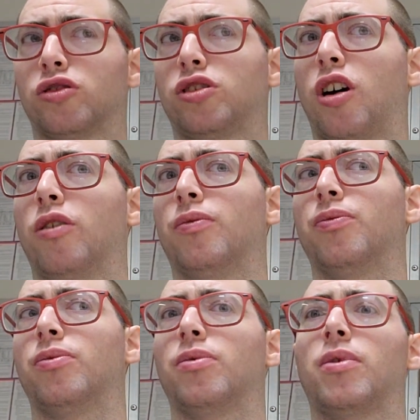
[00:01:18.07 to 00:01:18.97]

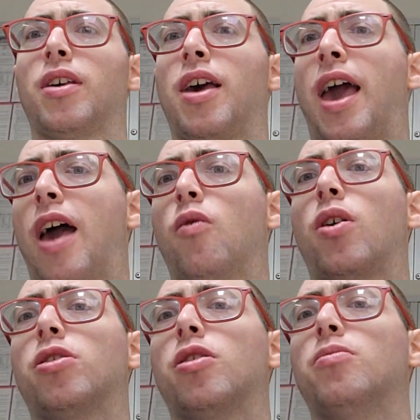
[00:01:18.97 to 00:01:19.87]
So, and
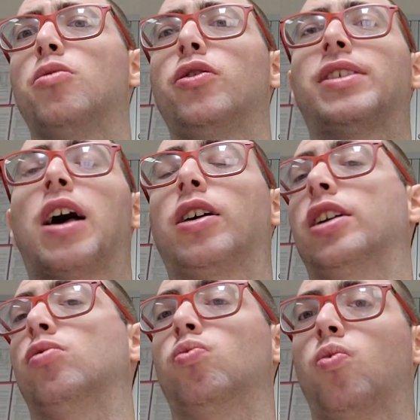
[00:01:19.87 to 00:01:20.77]
one of the movies that I
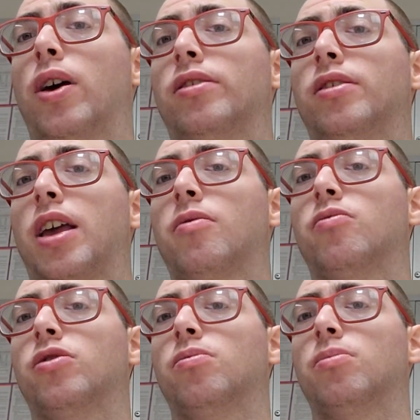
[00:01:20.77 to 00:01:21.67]
guess resonates
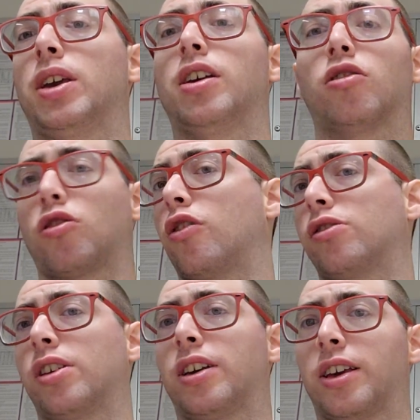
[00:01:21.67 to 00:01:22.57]
with me is
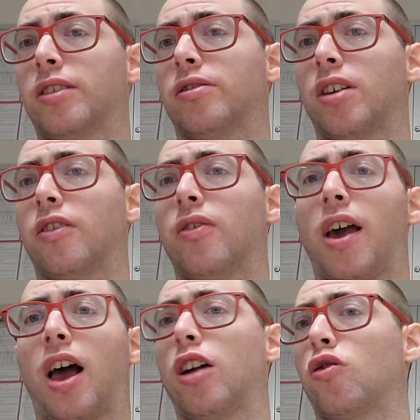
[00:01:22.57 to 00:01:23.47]
also kid stuff,
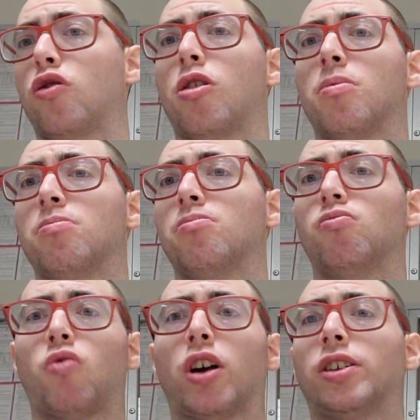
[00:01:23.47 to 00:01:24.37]
and I grew up
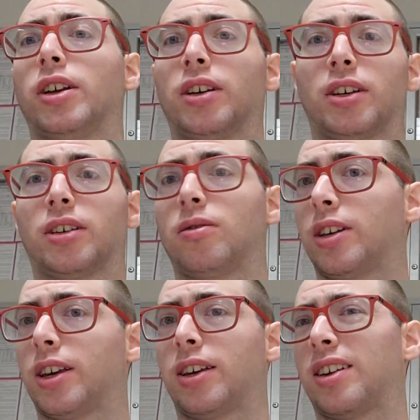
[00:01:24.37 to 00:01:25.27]
watching
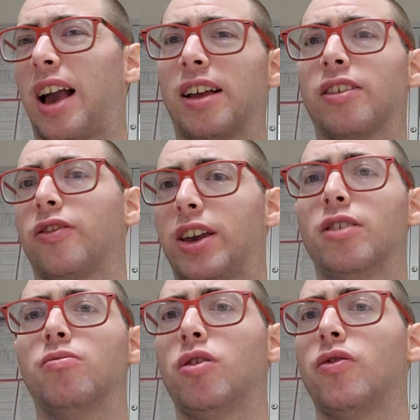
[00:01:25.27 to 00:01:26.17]
kind of
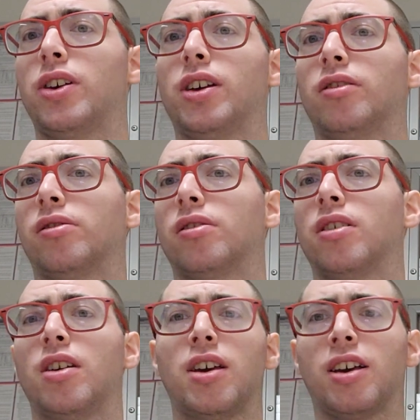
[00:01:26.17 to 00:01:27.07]
kid movies,
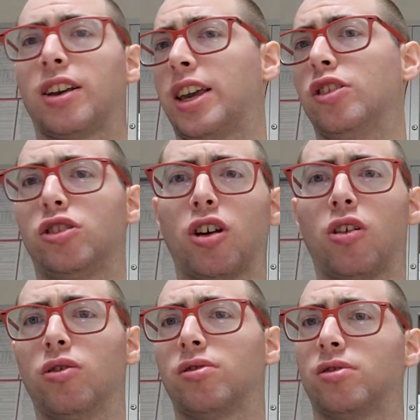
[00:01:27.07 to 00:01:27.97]
kid
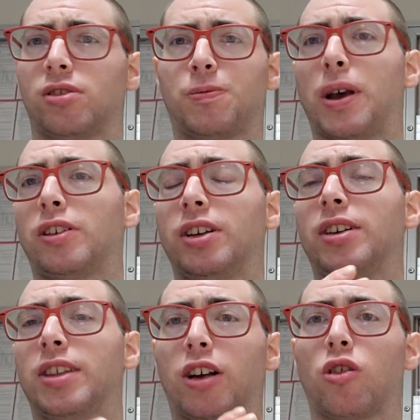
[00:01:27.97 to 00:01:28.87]
shows,
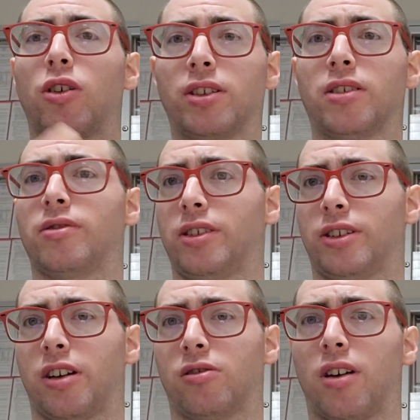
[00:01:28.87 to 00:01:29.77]
especially Nickelodeon Disney
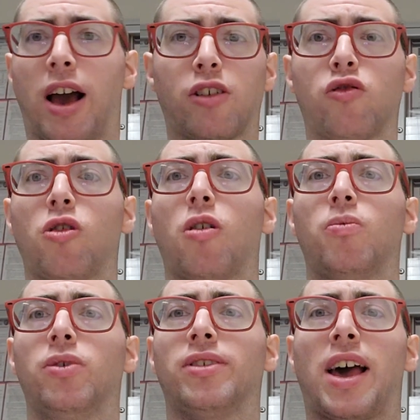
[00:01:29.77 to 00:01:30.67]
Channel. I grew
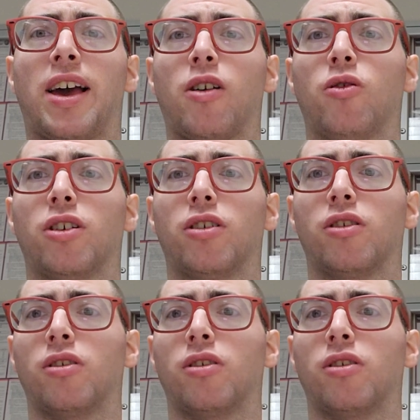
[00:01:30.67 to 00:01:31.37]
up with that era.